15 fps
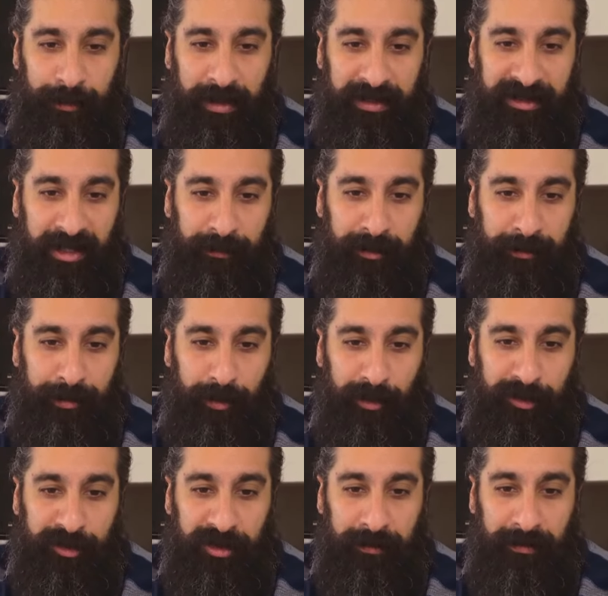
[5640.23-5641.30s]
my double
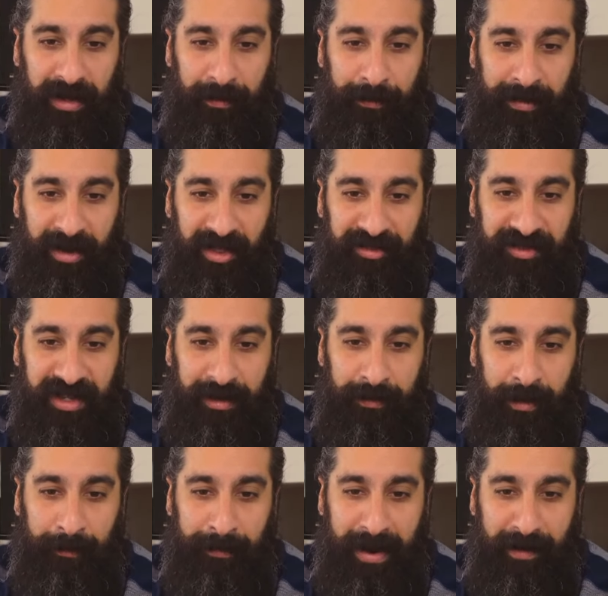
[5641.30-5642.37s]
portion, my birth date,
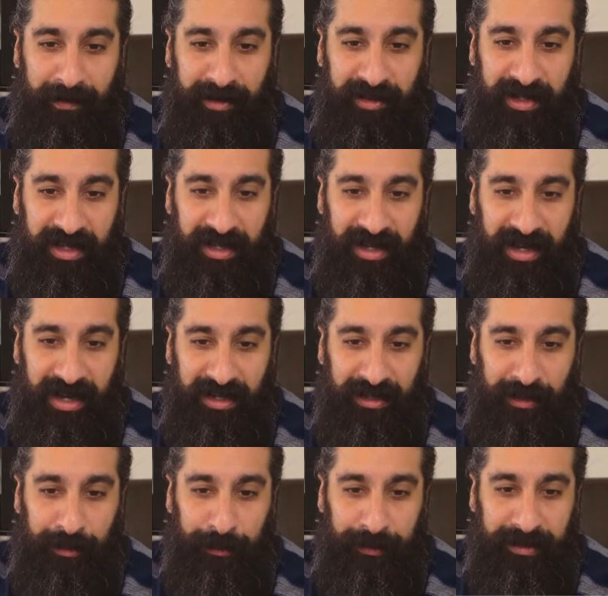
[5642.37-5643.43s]
my marriage date.
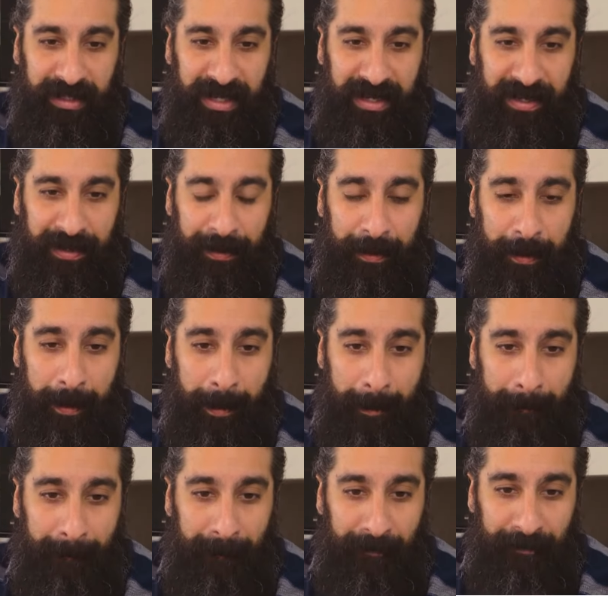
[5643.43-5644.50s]
Hallelujah.
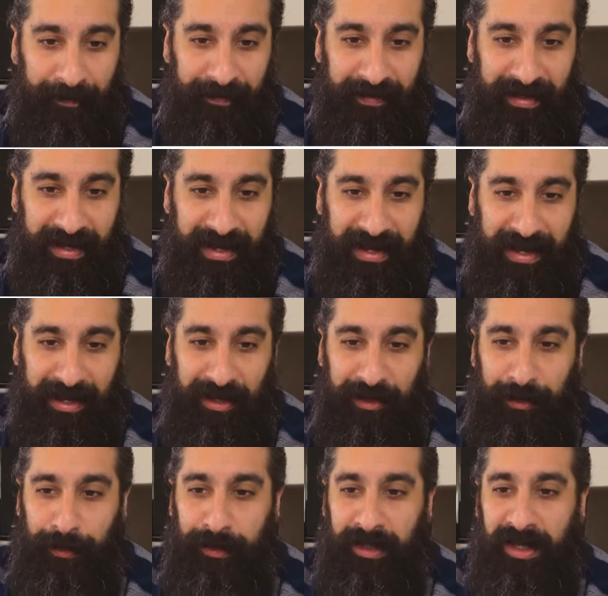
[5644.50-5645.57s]

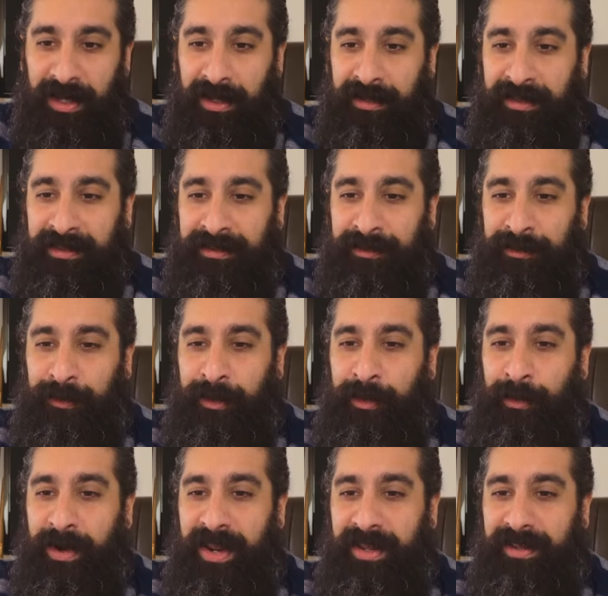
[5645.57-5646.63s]
Hallelujah. This is
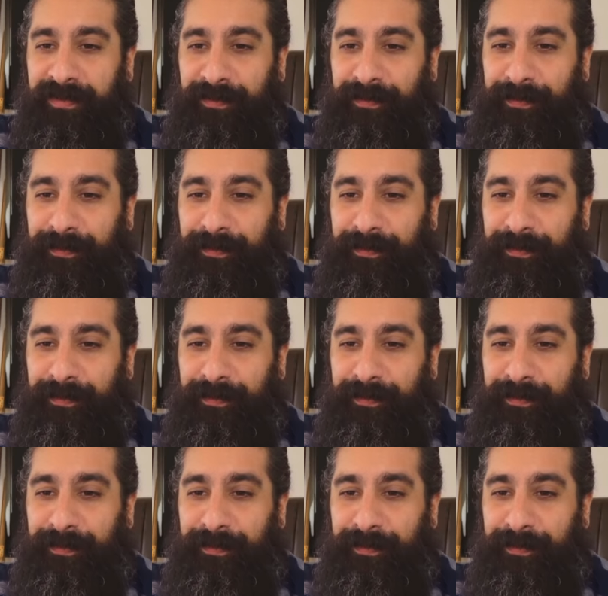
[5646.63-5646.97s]
great.